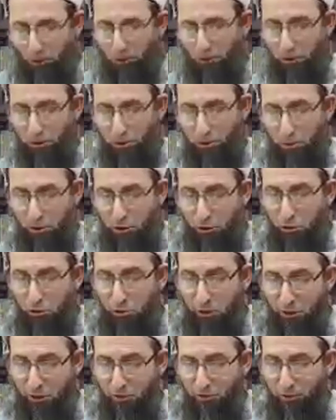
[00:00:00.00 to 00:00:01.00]
So did you
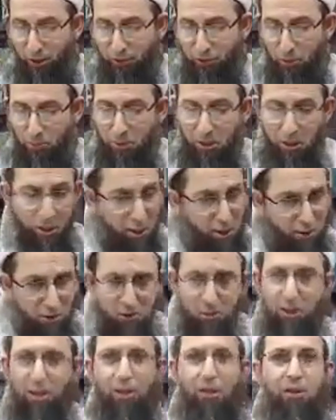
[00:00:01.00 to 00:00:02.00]
testify from me? Yes.